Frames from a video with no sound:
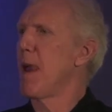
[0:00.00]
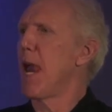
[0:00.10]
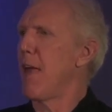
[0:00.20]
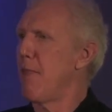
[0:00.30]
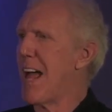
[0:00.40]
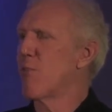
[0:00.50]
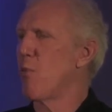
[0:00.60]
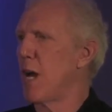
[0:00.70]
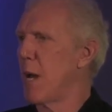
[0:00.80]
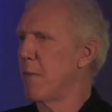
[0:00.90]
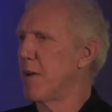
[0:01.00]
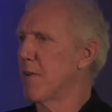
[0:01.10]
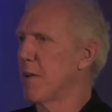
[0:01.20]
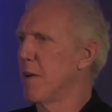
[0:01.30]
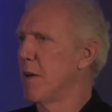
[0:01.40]
And that's why I'm here.
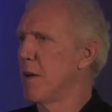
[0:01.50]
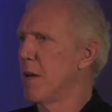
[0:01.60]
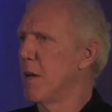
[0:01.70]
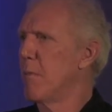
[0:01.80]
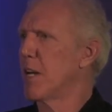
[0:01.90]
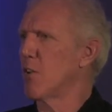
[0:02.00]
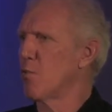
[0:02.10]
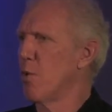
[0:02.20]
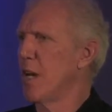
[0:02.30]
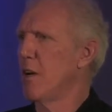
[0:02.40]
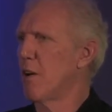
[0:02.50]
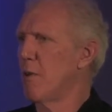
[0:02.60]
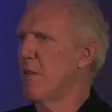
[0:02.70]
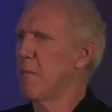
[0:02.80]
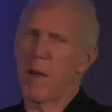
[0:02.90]
Because we are
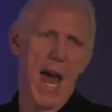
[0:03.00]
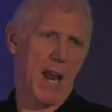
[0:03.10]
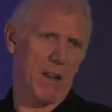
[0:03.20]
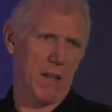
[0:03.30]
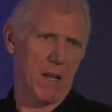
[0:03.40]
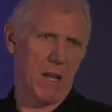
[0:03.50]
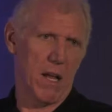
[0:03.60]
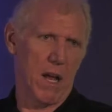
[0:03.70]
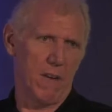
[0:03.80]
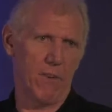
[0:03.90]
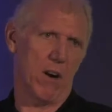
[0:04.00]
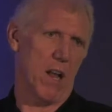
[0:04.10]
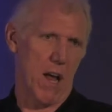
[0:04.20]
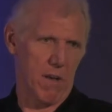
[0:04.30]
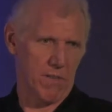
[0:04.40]
in the battle of our
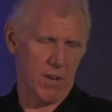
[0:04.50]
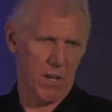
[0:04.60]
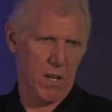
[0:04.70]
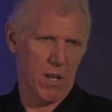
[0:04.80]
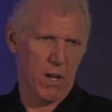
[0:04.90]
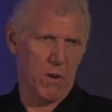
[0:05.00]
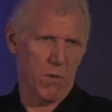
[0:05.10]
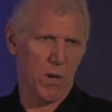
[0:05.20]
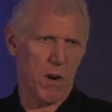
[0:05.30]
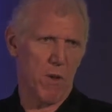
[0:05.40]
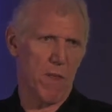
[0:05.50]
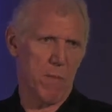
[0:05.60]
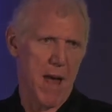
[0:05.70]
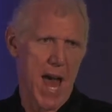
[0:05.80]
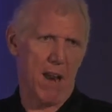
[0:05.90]
lives. We are in the
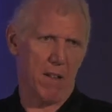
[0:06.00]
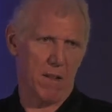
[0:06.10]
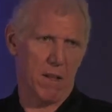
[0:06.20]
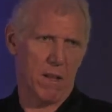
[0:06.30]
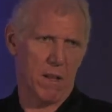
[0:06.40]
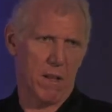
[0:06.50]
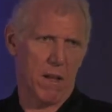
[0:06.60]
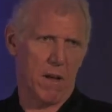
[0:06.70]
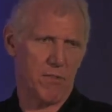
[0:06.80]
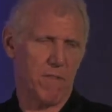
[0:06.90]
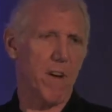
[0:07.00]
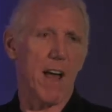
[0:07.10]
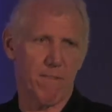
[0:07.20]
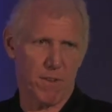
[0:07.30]
battle of survival.